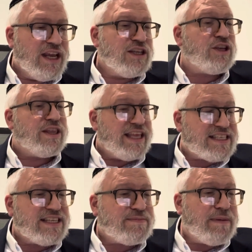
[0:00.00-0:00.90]
So
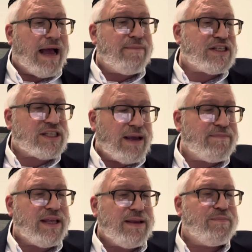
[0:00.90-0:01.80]
this is mamish
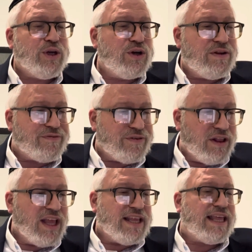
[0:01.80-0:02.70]
something
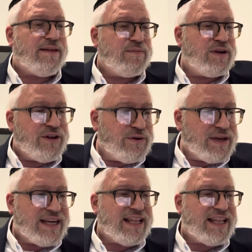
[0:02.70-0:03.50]
beautiful that we're doing.